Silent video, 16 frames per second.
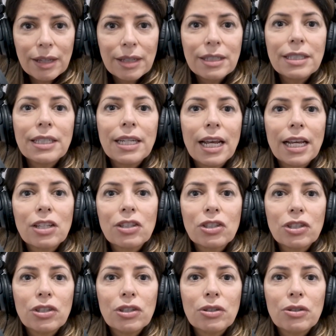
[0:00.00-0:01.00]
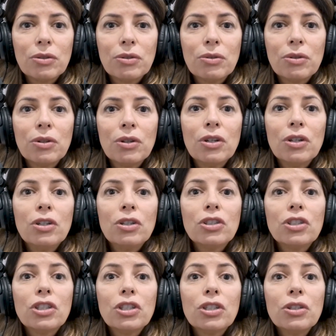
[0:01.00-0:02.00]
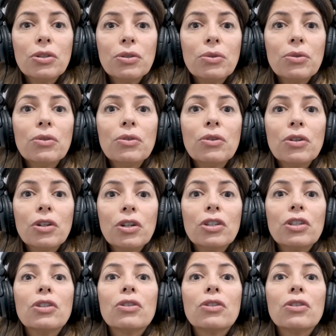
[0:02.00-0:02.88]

takes you to your